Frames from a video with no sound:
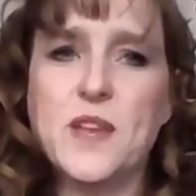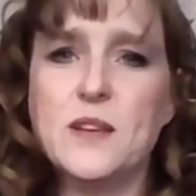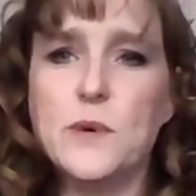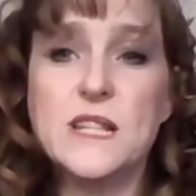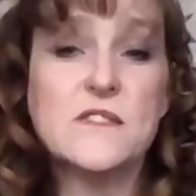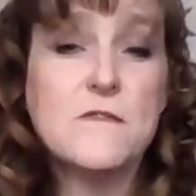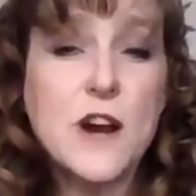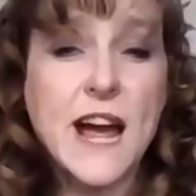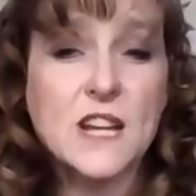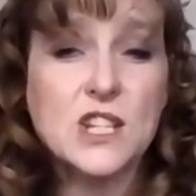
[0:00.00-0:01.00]
when it's
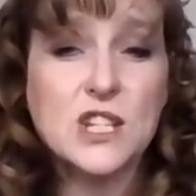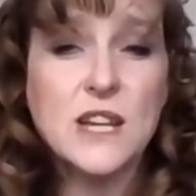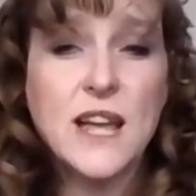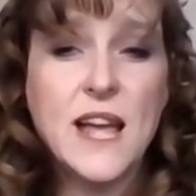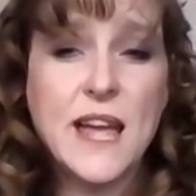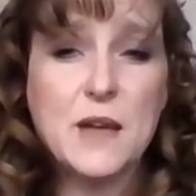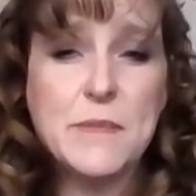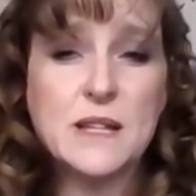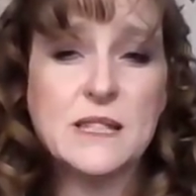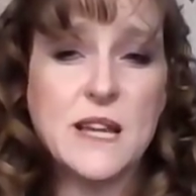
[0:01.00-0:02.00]
fresh, it
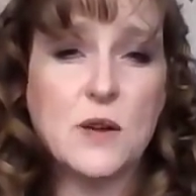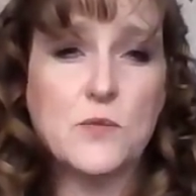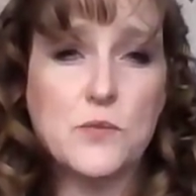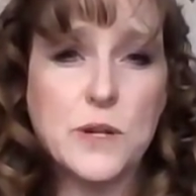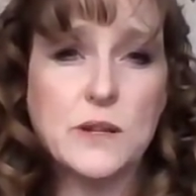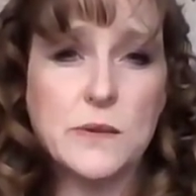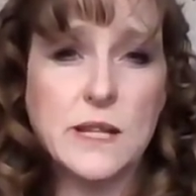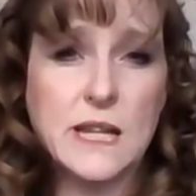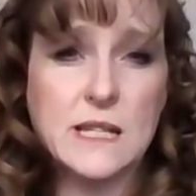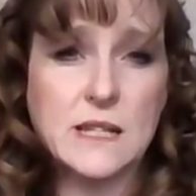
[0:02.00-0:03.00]
melts down really, really
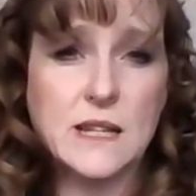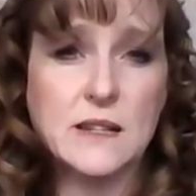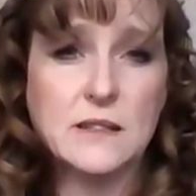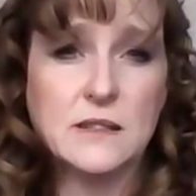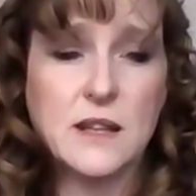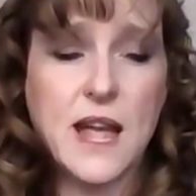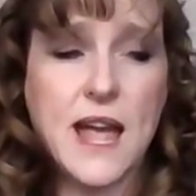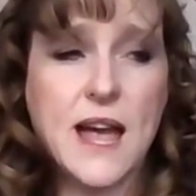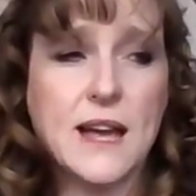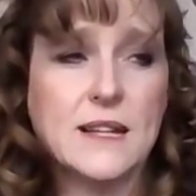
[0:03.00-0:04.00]
easily.
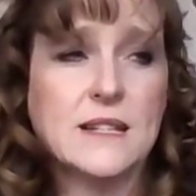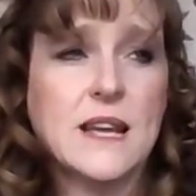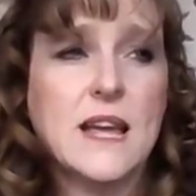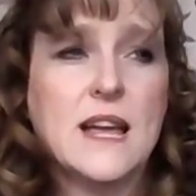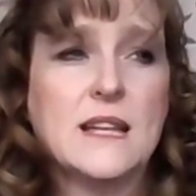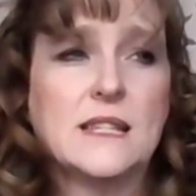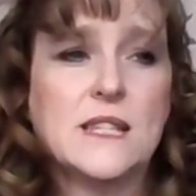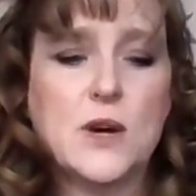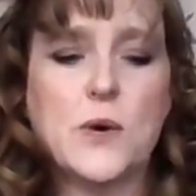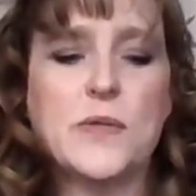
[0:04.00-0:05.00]
And
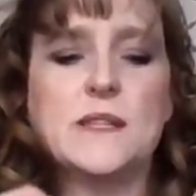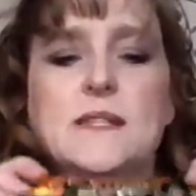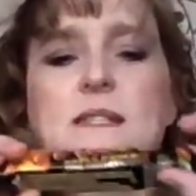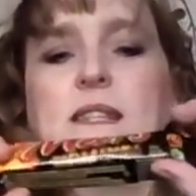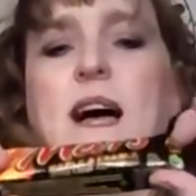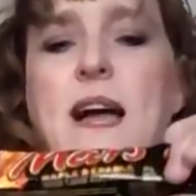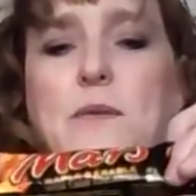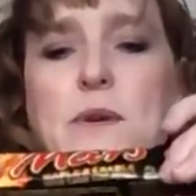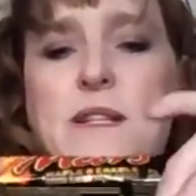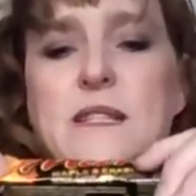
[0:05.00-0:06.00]
so this design
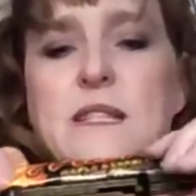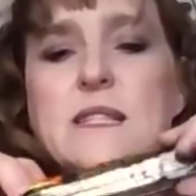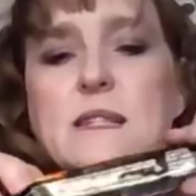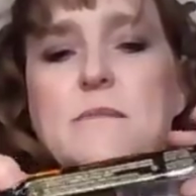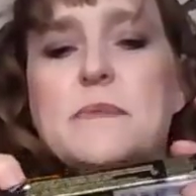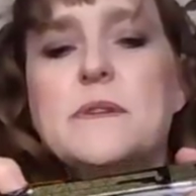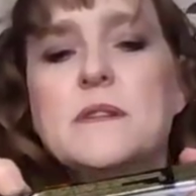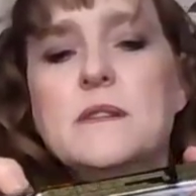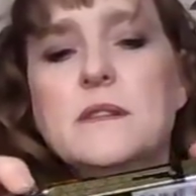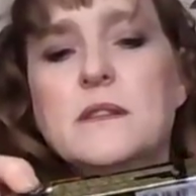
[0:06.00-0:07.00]
where it's just
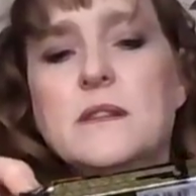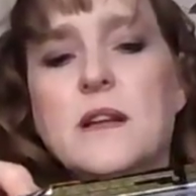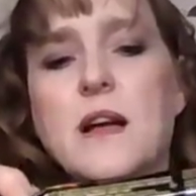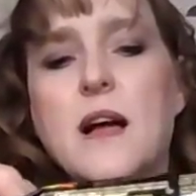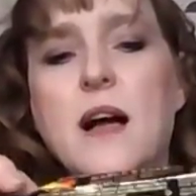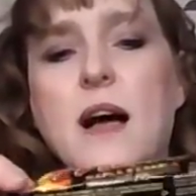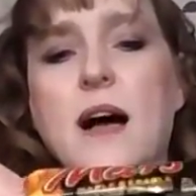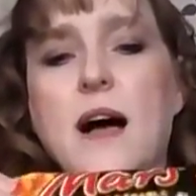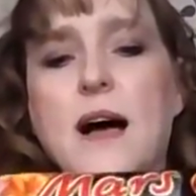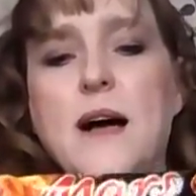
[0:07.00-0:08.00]
simple,
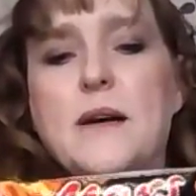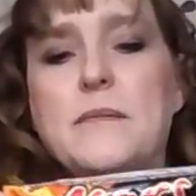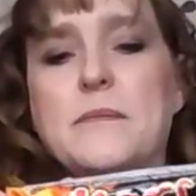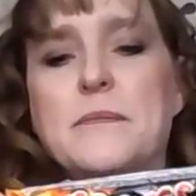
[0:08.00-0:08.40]
um,